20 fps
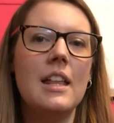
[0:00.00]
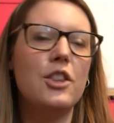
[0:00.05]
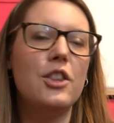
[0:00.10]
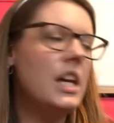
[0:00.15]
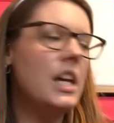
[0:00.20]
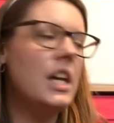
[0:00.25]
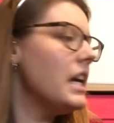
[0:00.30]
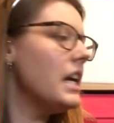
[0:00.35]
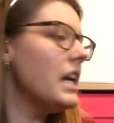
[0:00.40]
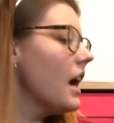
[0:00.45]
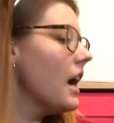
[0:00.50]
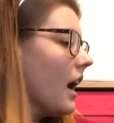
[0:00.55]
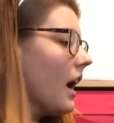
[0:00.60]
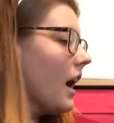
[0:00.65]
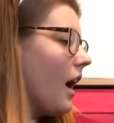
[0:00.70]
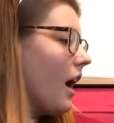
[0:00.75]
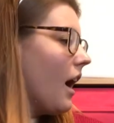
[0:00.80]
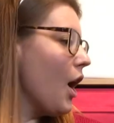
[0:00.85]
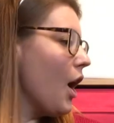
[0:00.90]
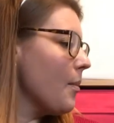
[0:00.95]
the
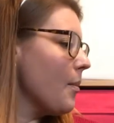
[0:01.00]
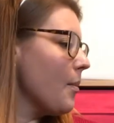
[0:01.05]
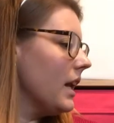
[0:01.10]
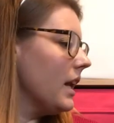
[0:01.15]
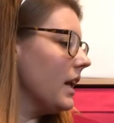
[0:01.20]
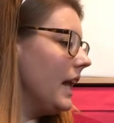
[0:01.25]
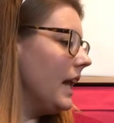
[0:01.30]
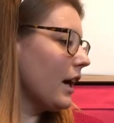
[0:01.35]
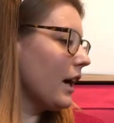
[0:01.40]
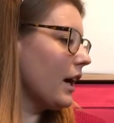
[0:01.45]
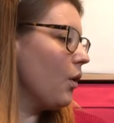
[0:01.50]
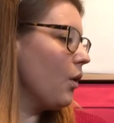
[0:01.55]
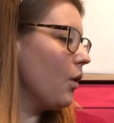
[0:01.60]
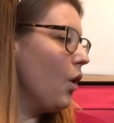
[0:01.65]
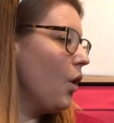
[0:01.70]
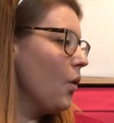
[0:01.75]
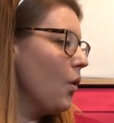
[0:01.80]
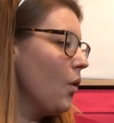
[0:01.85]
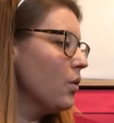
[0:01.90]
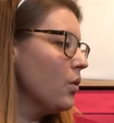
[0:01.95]
Lego
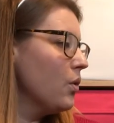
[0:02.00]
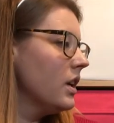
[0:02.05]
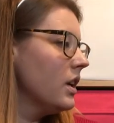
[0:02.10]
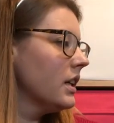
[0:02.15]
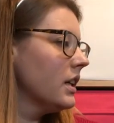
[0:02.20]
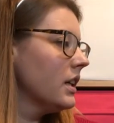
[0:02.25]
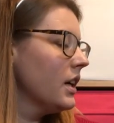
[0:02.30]
haul